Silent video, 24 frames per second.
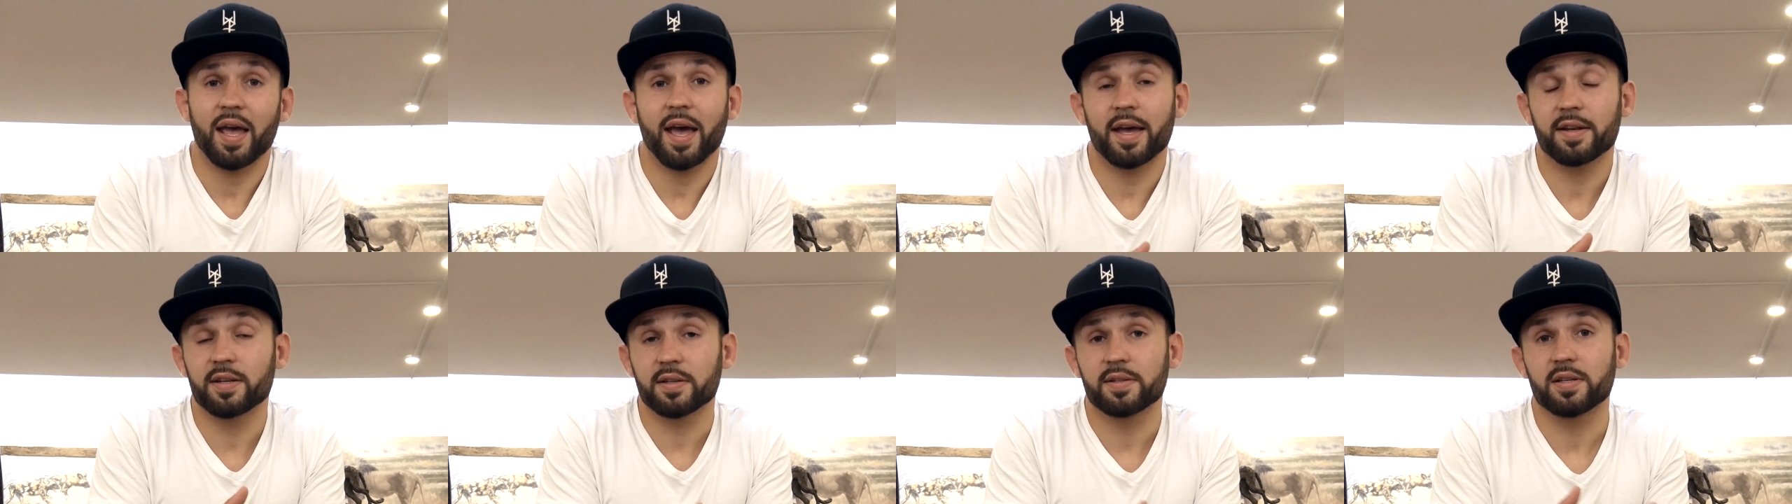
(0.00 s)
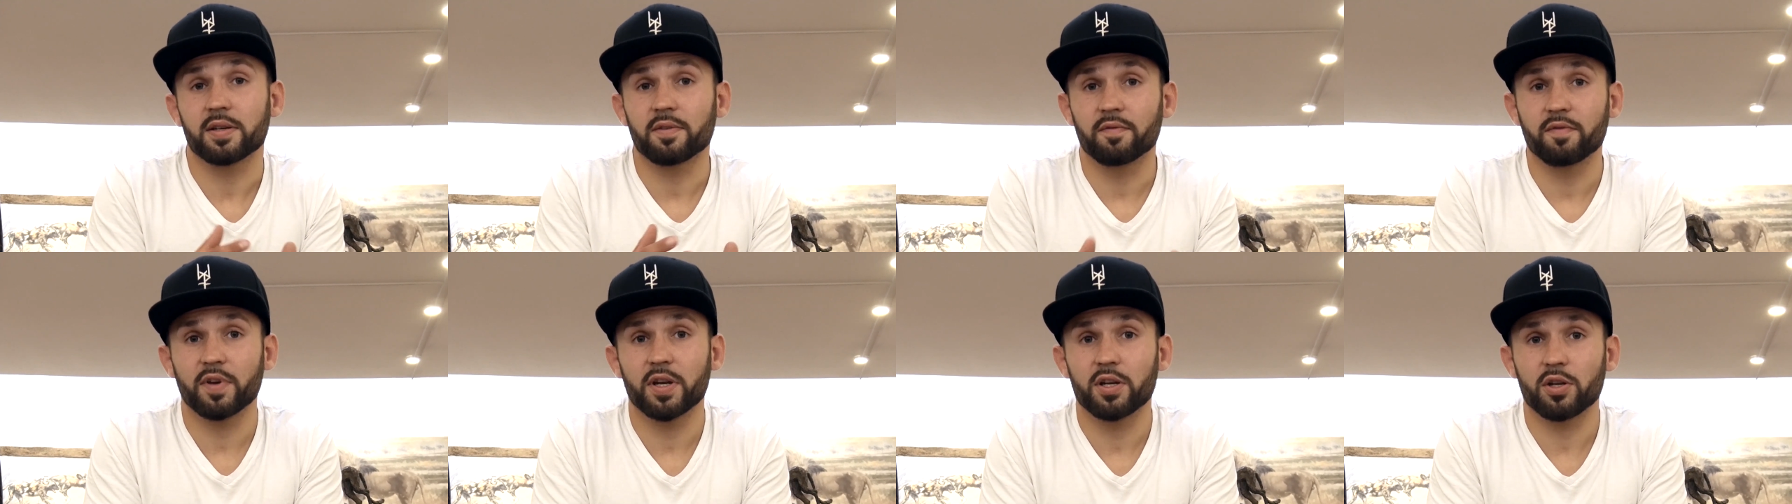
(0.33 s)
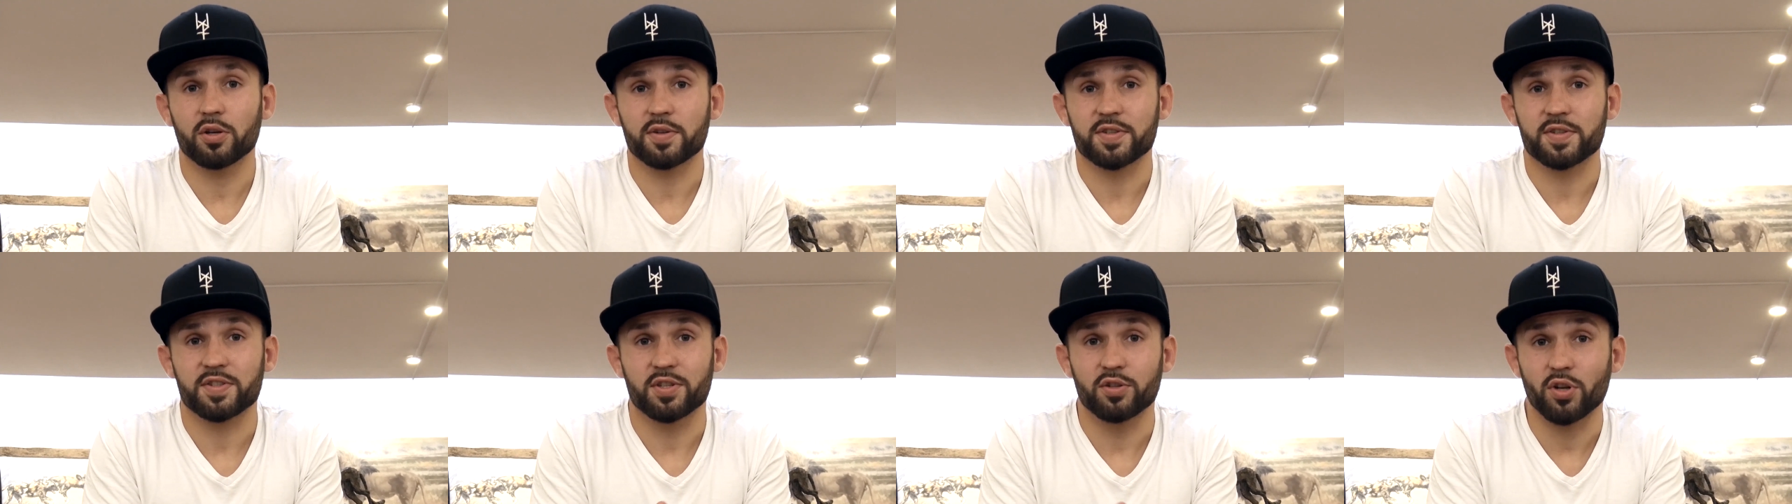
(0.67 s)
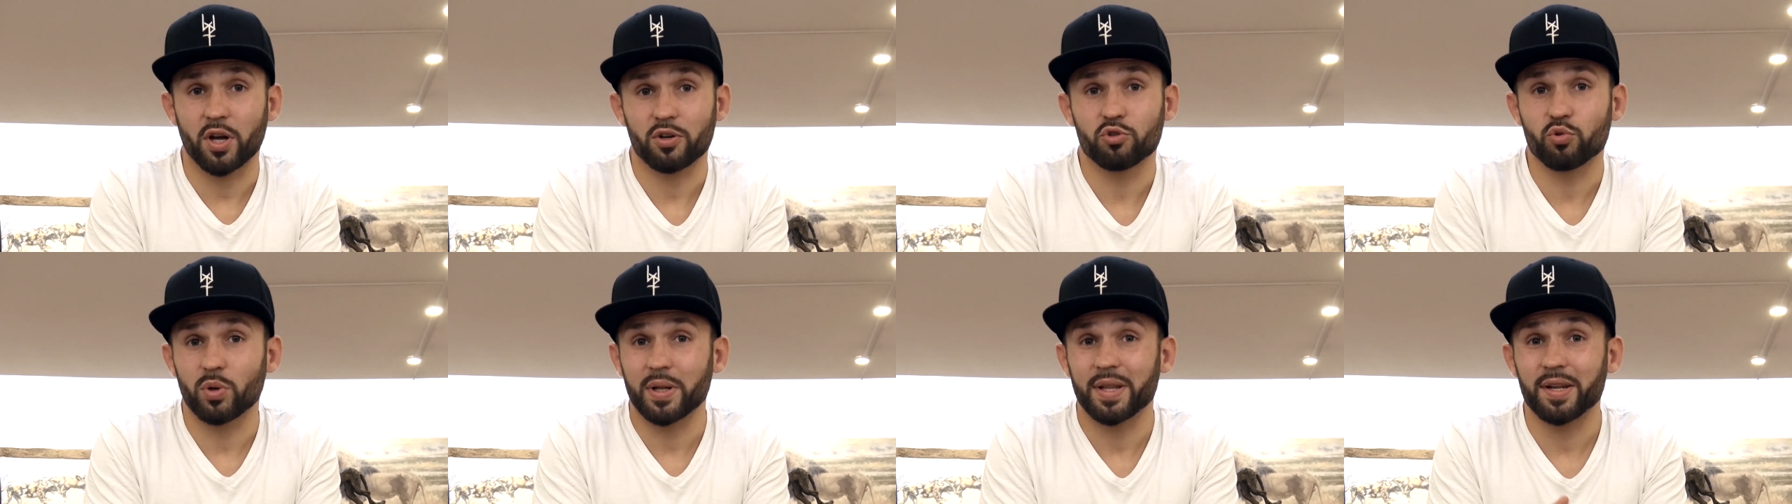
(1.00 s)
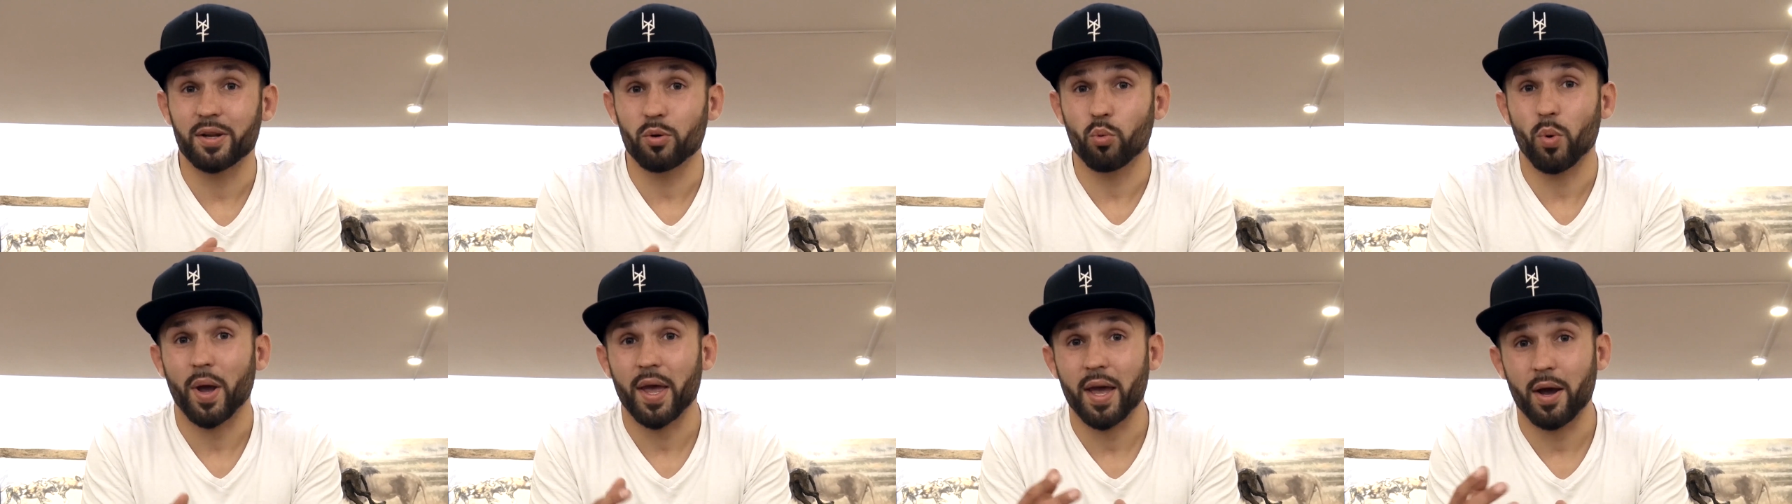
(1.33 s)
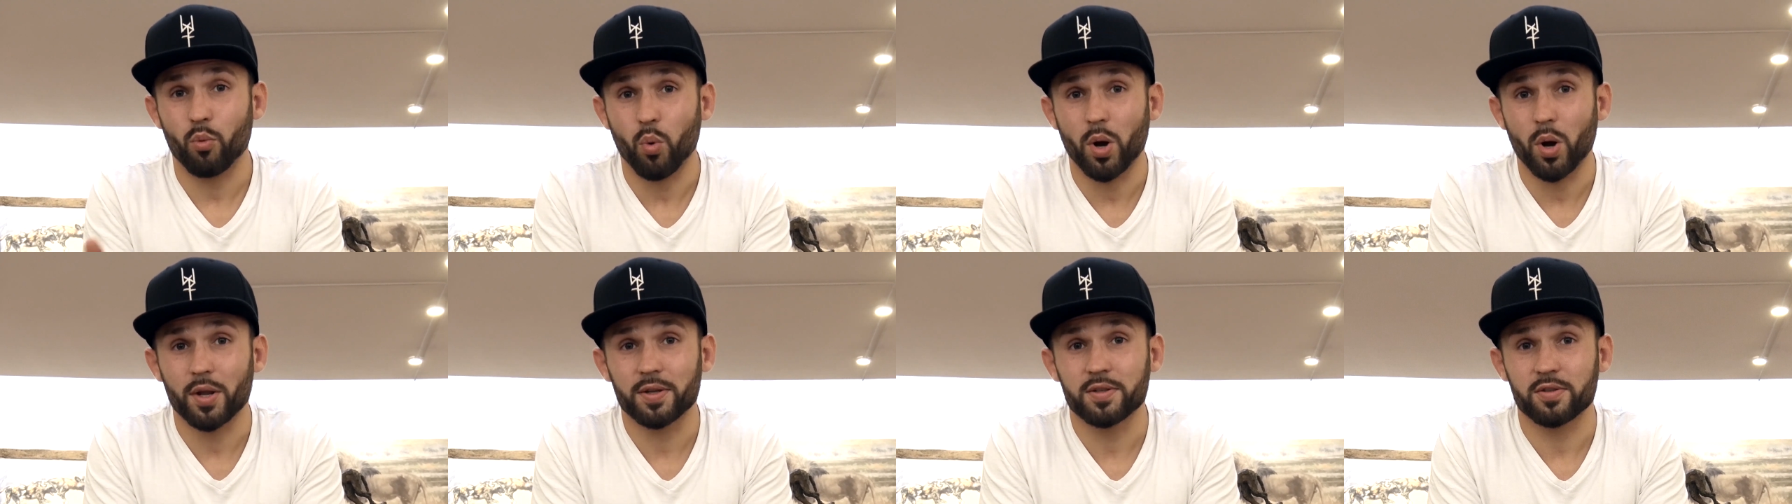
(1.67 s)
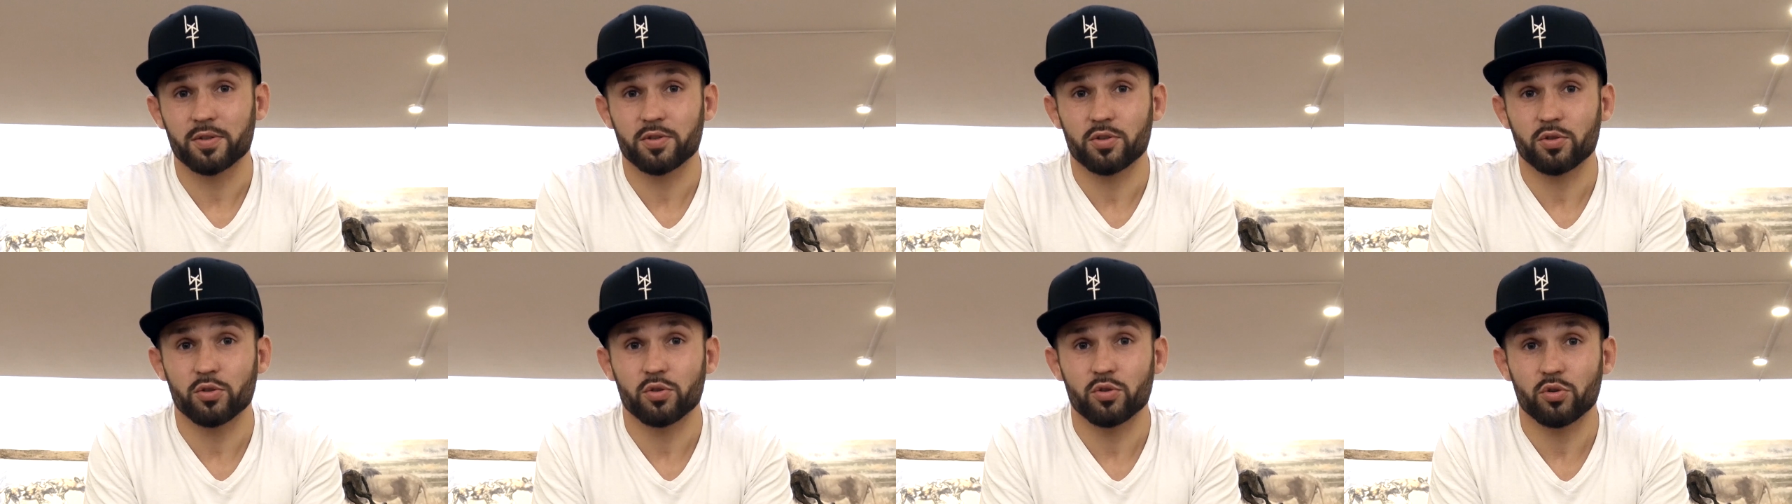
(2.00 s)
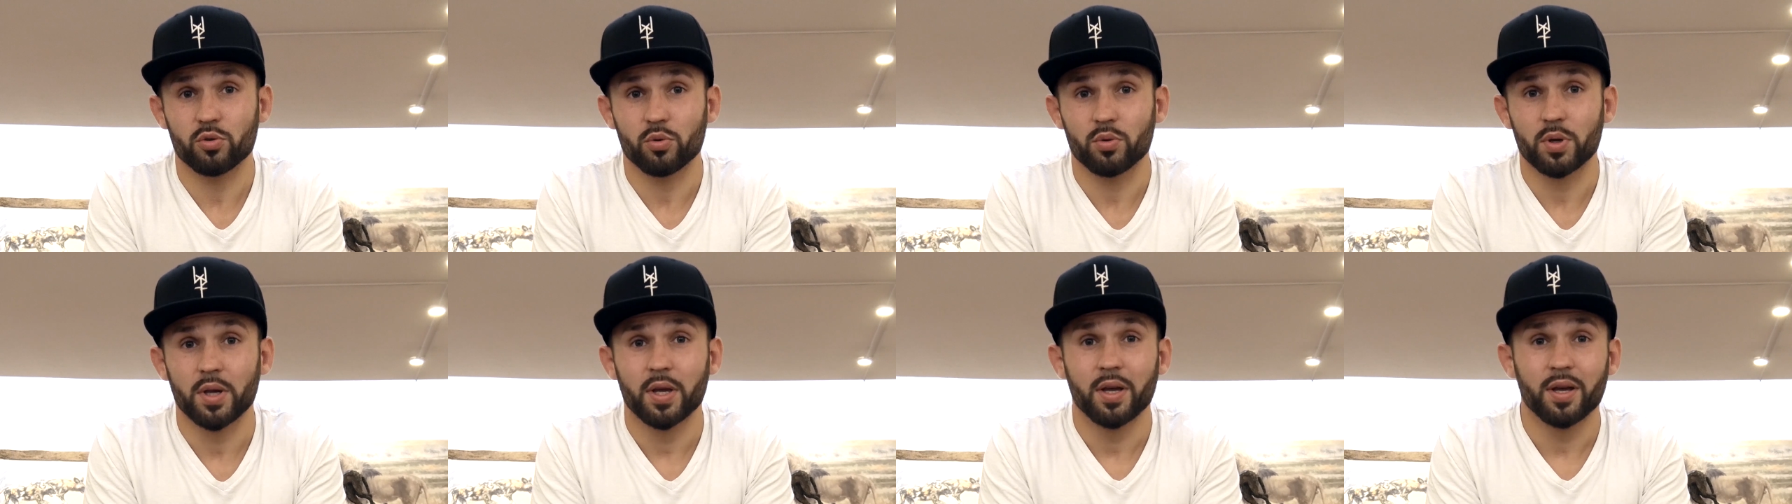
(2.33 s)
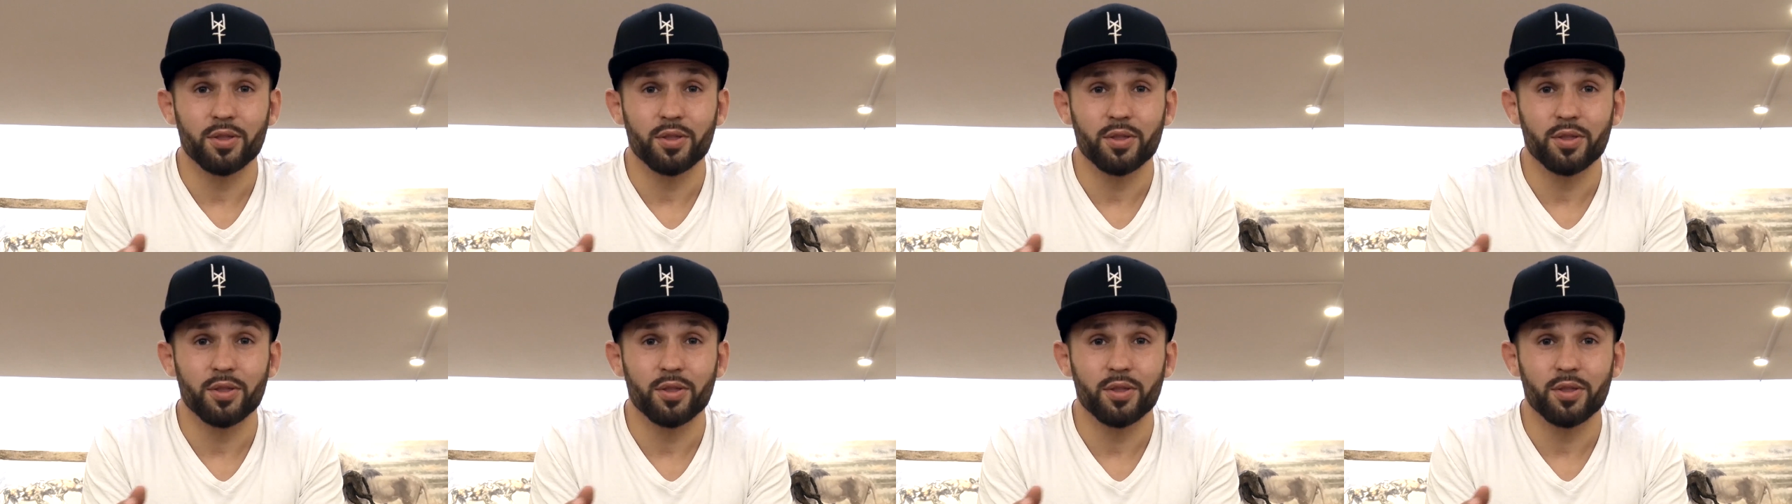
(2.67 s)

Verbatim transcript: editing videos not really the way I wanted to do,